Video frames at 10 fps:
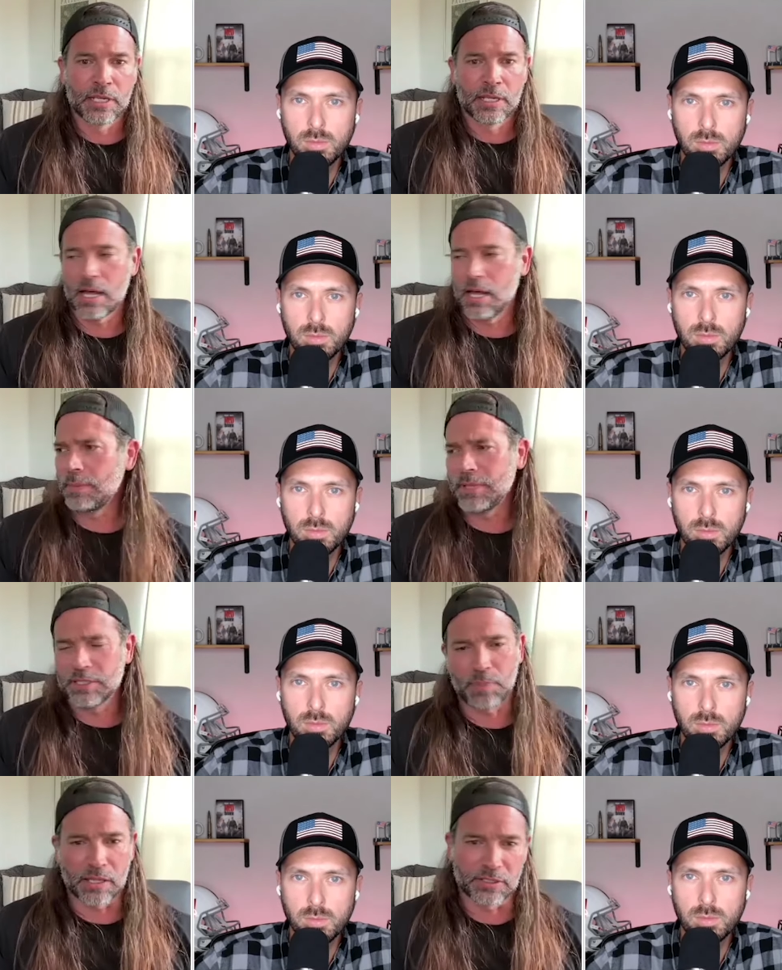Speaker 1: Um, I mean,
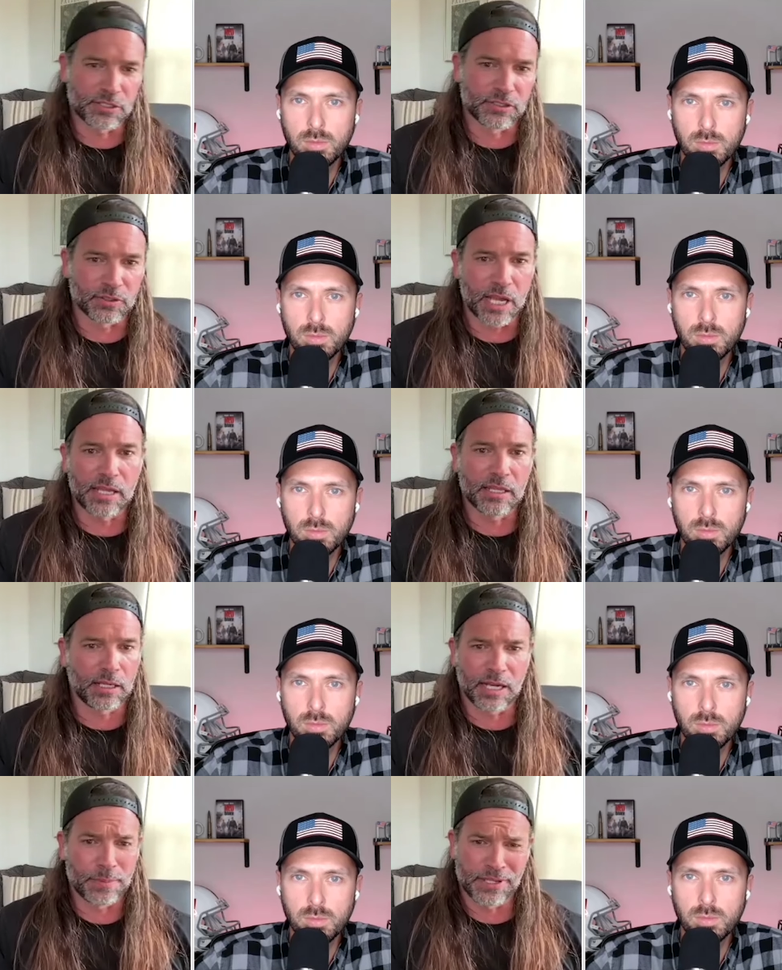these politicians will tell you they
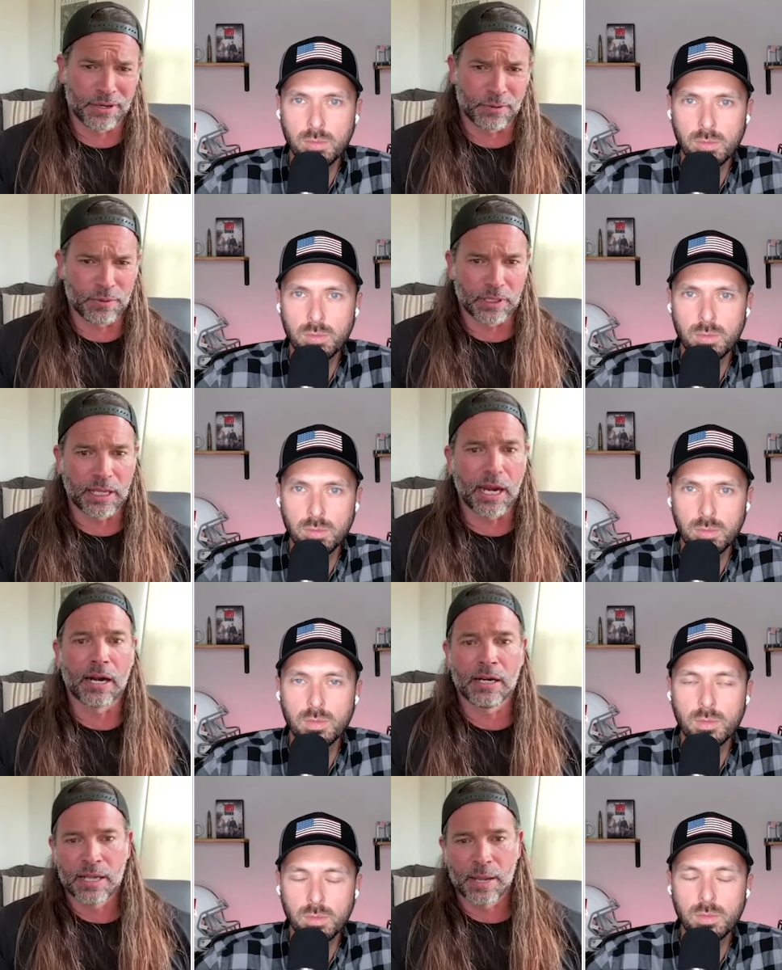care, but they don't really
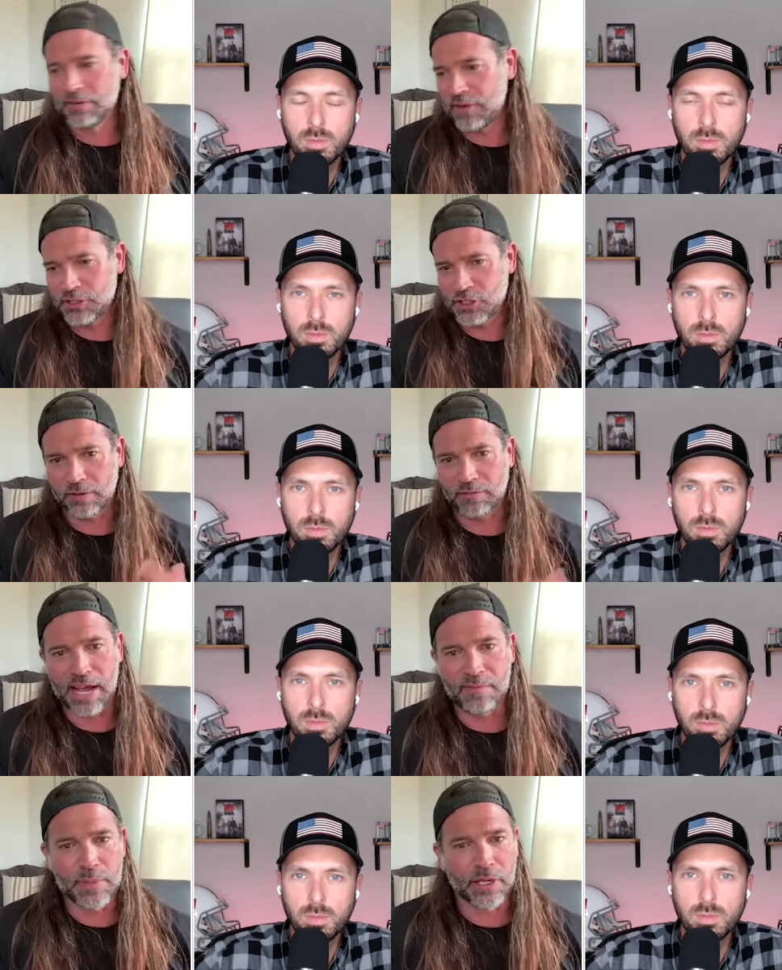care. I mean, if I chucked
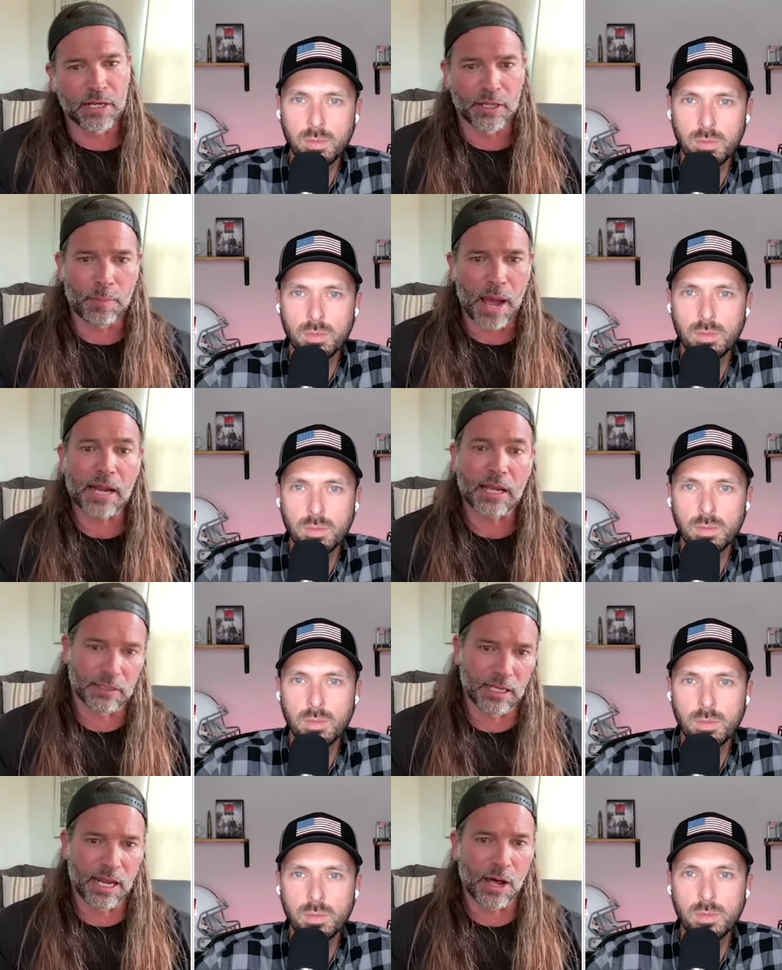five million dollars in their pocket,
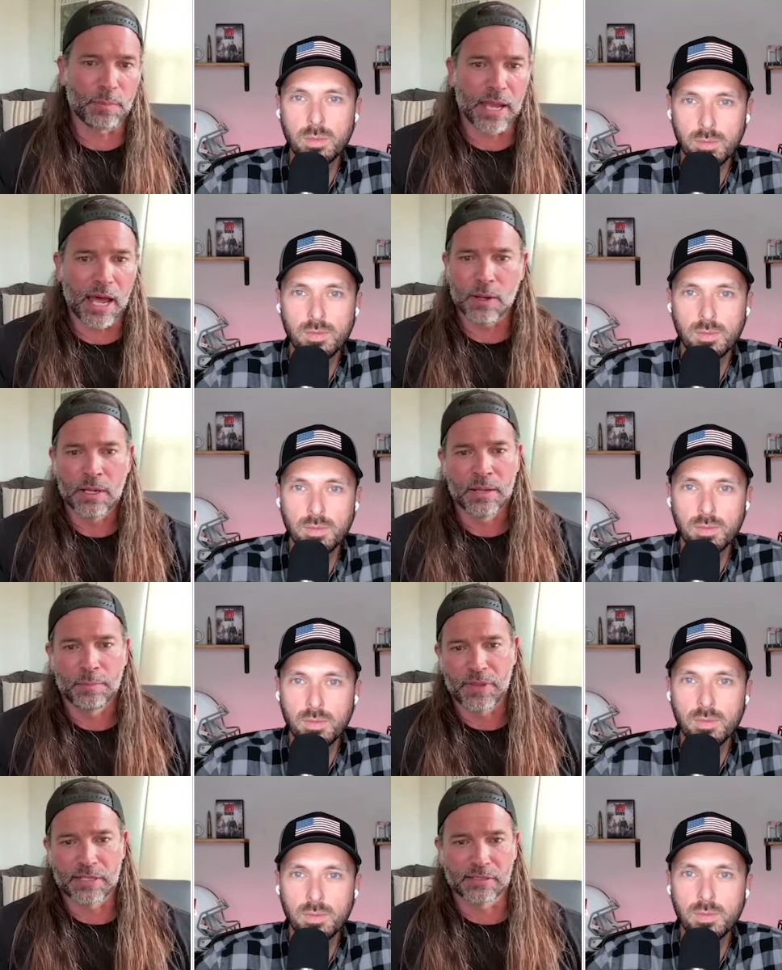they'd help me out.
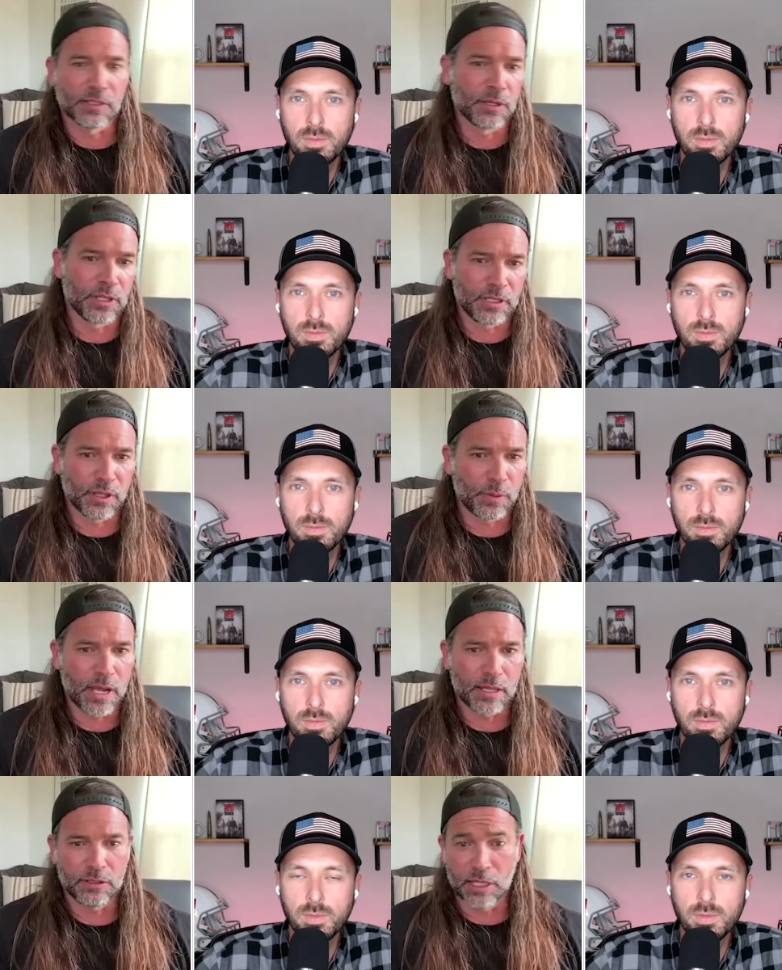But that's literally the only
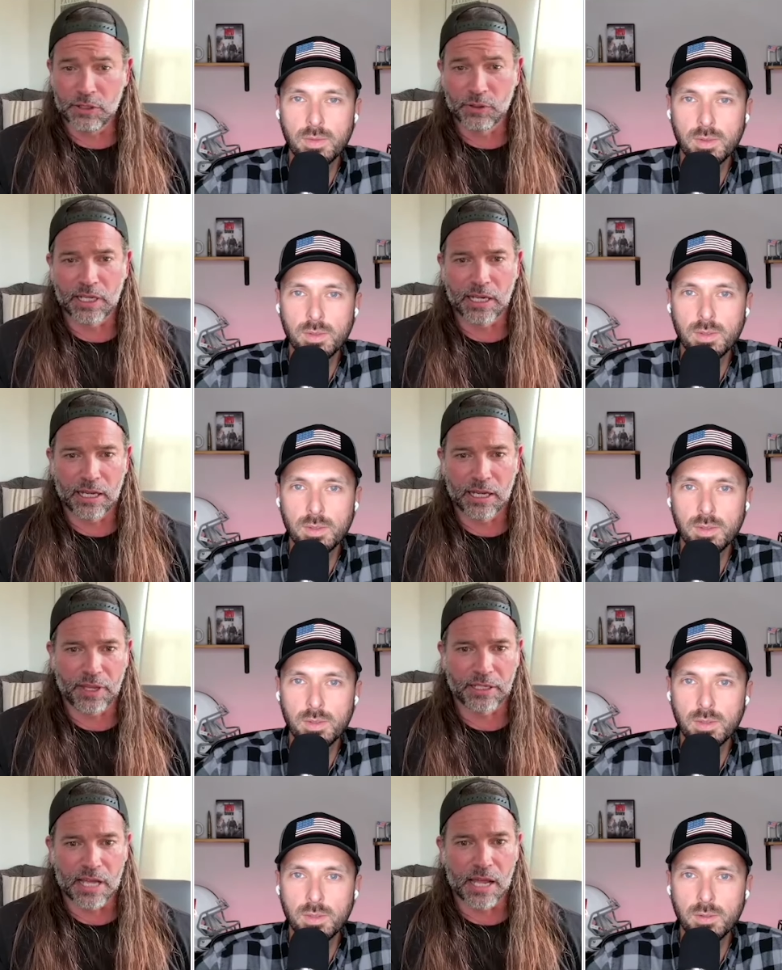way that you can get
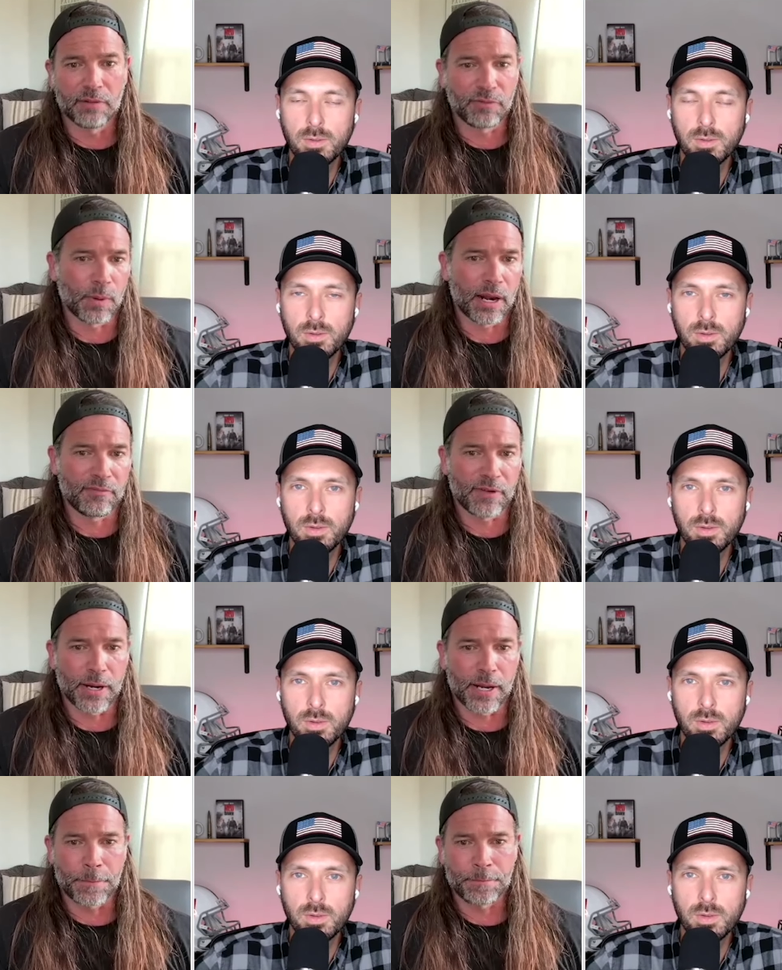anything done from what I
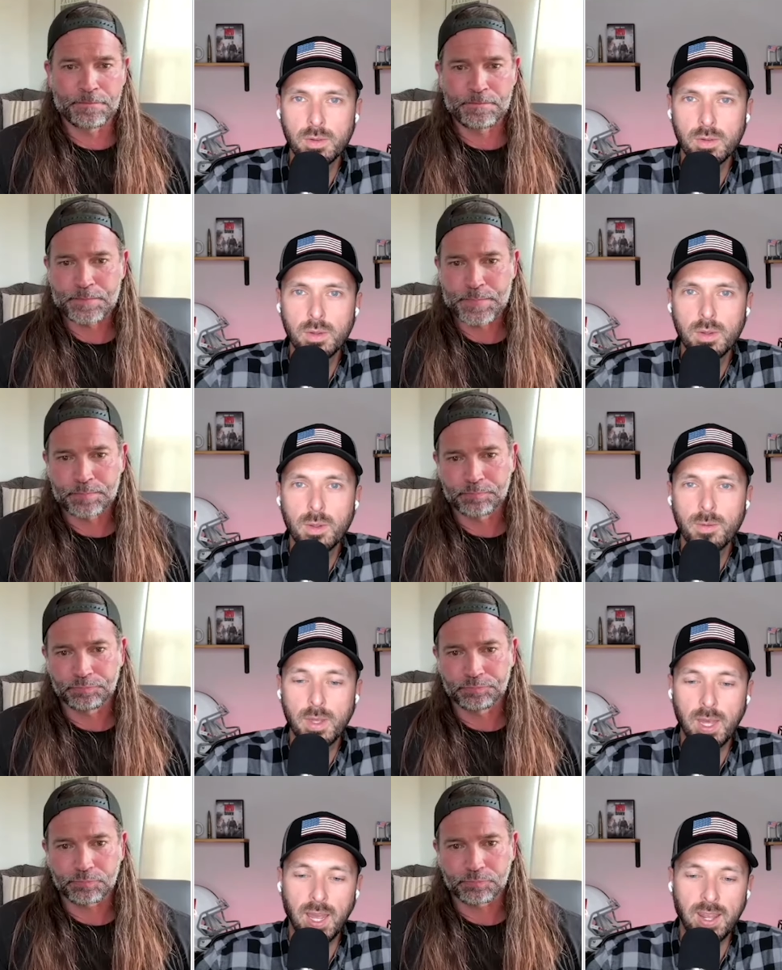found out.
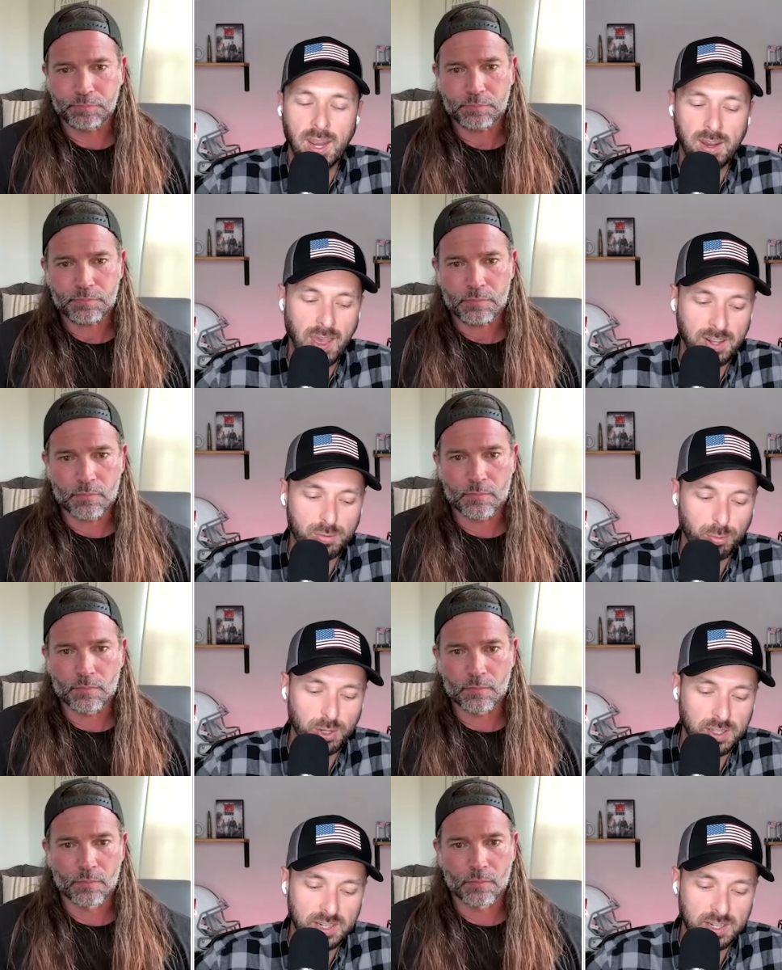
Speaker 2: Yeah, and, and that's really